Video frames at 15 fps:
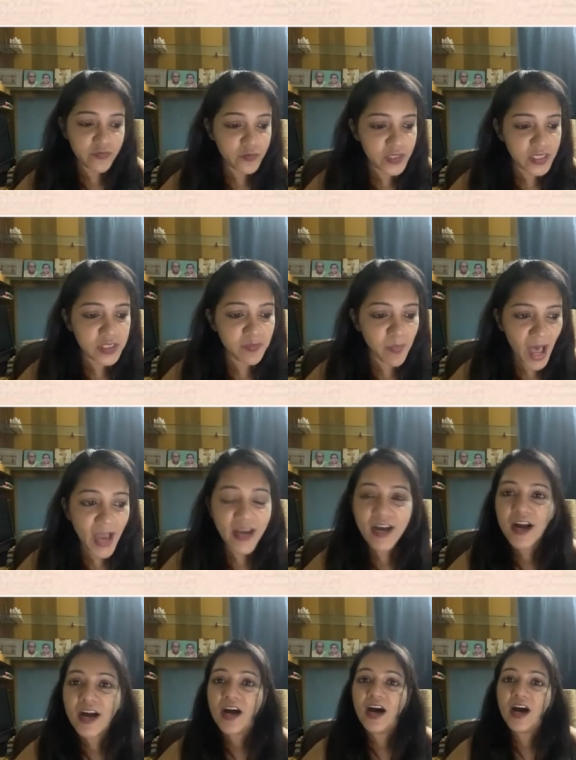few days back
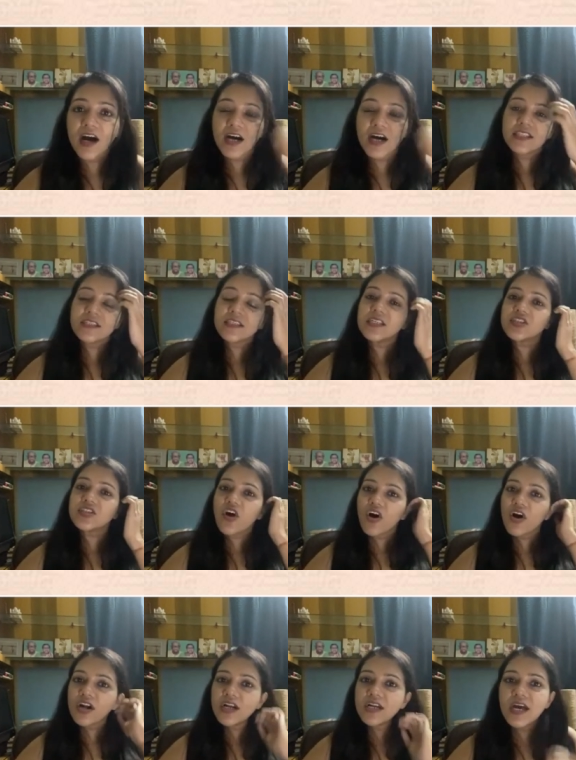uh, this is
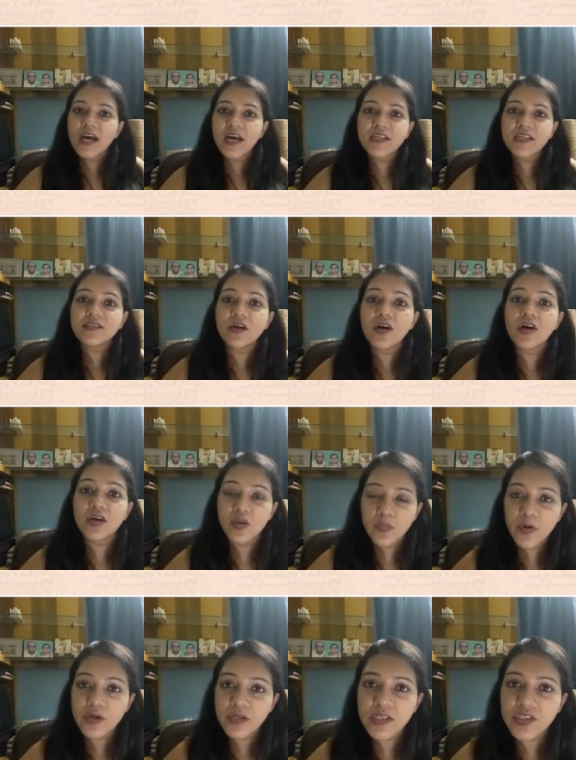called as uh,
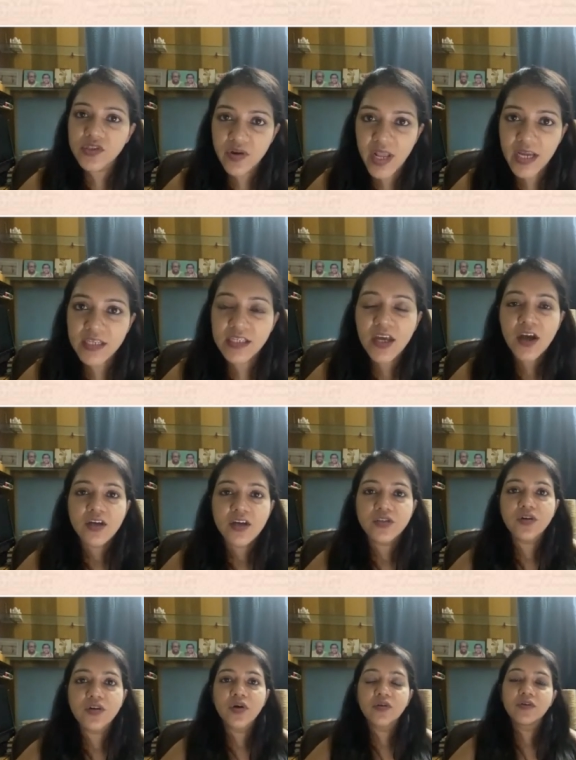reporters direct
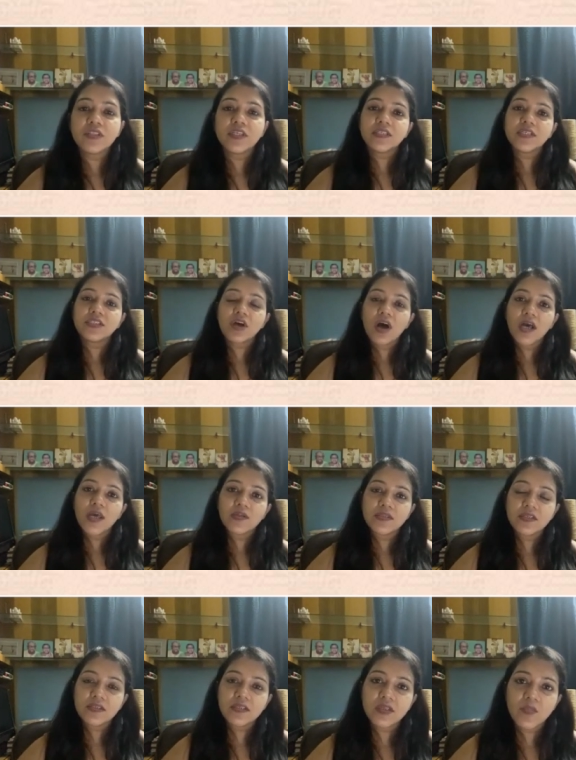so you know this is
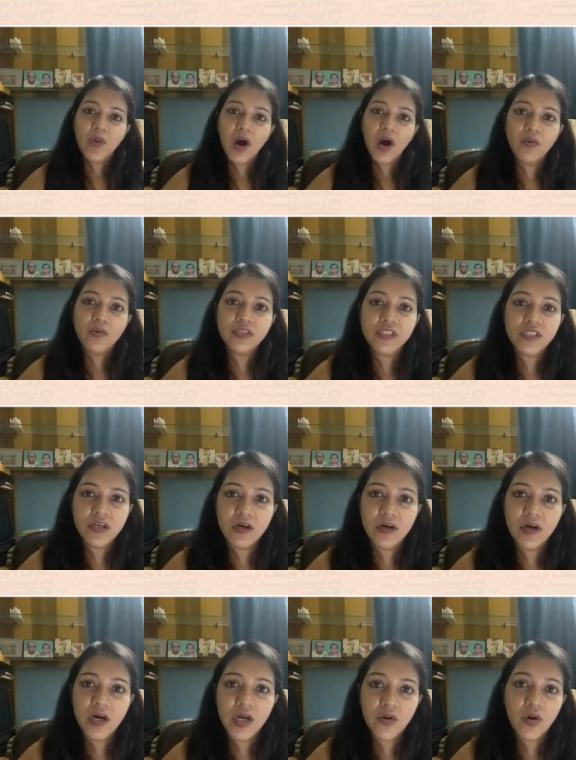this is about
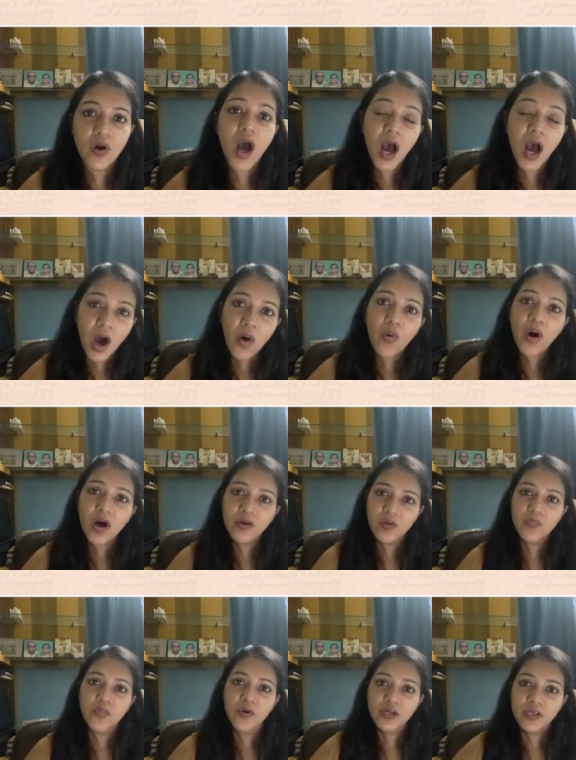uh, you know how a
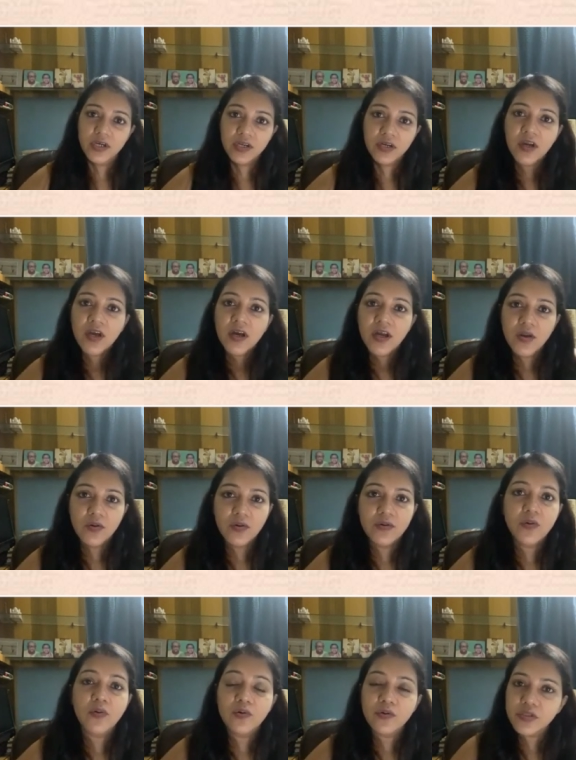reporter you know
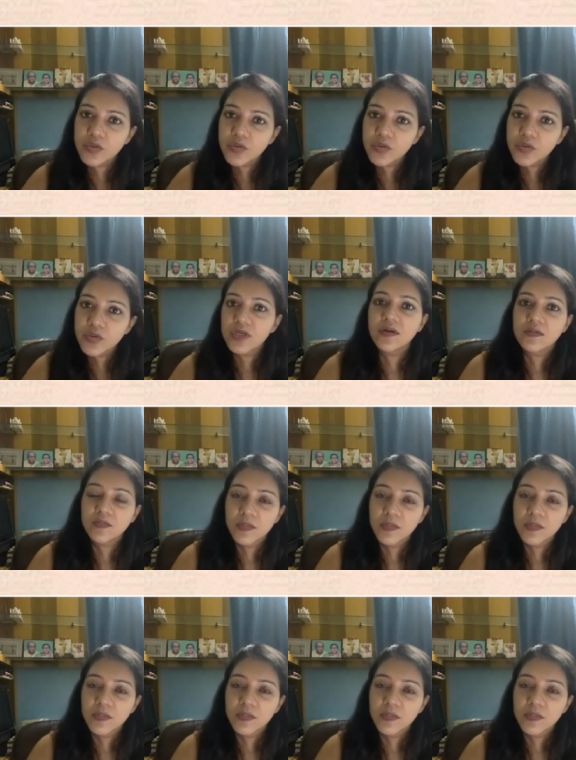goes to the